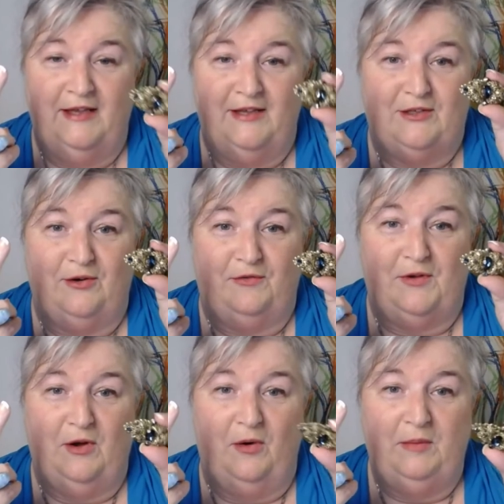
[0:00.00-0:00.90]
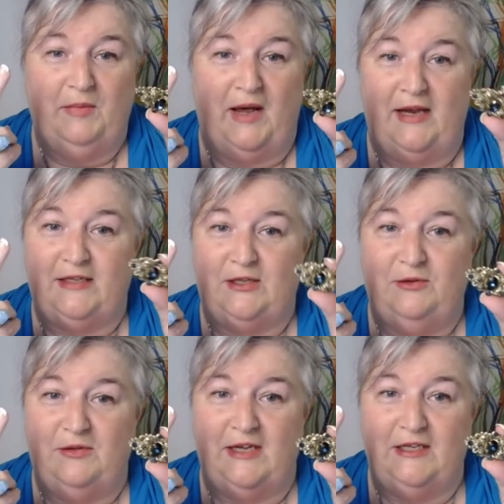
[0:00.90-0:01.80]
So if you go and buy
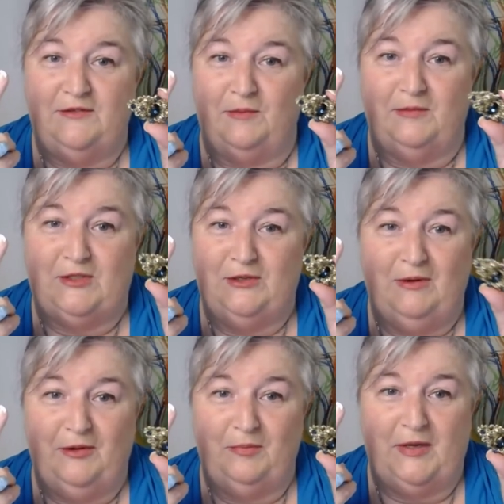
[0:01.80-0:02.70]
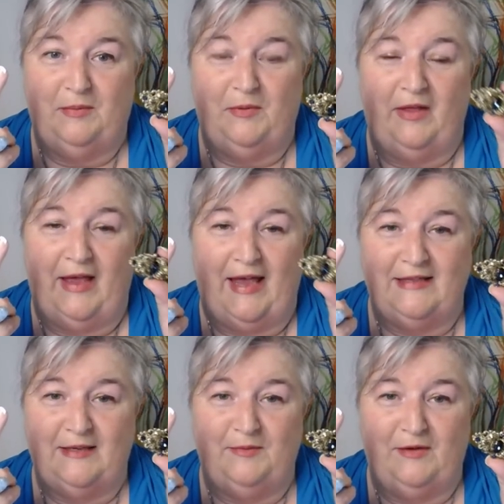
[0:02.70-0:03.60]
two things from two other people
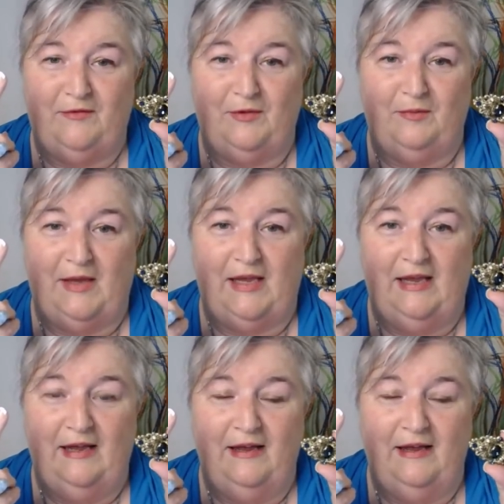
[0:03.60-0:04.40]
and something from me,